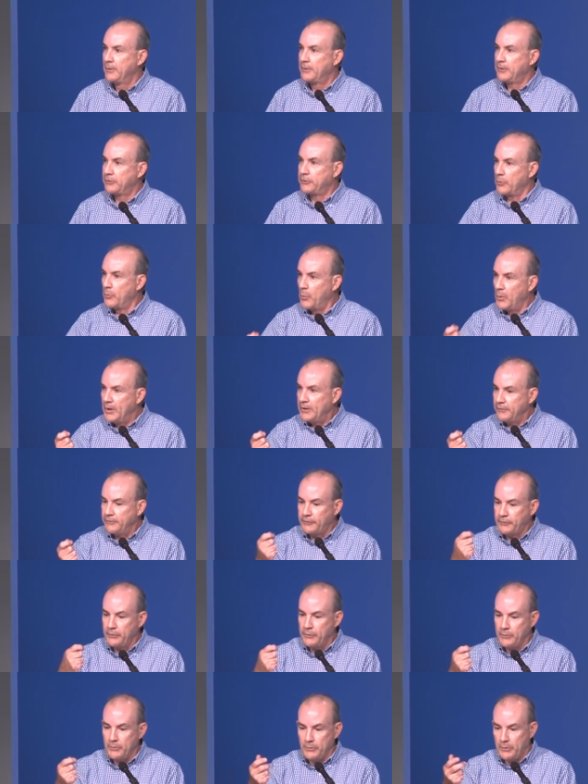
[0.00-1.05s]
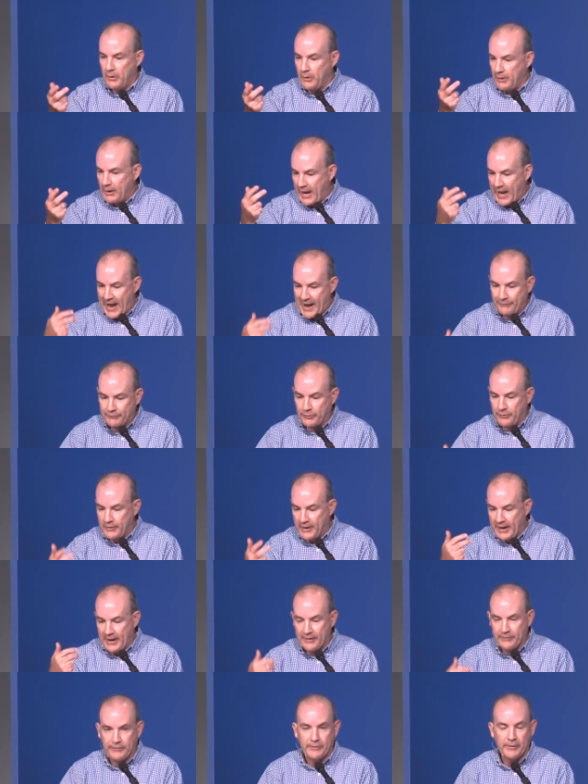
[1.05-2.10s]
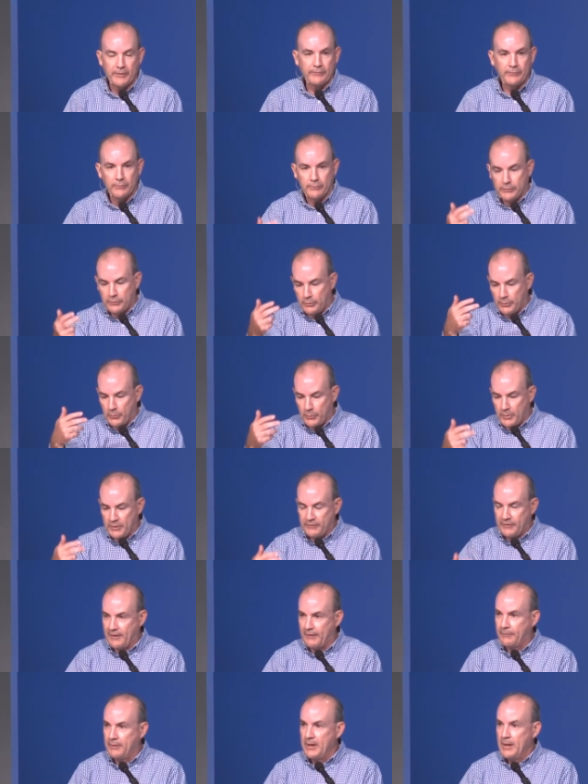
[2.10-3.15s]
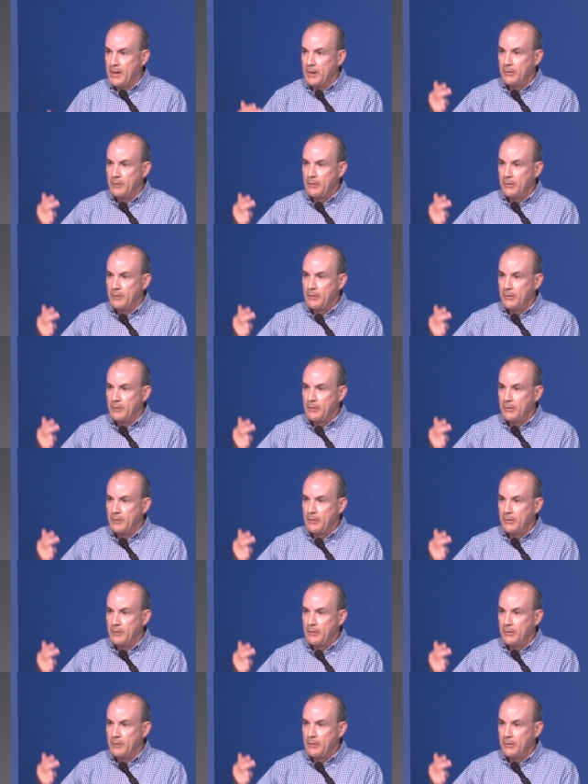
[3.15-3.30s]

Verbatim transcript: That the ones who are after the ancestors, you know, the ones have,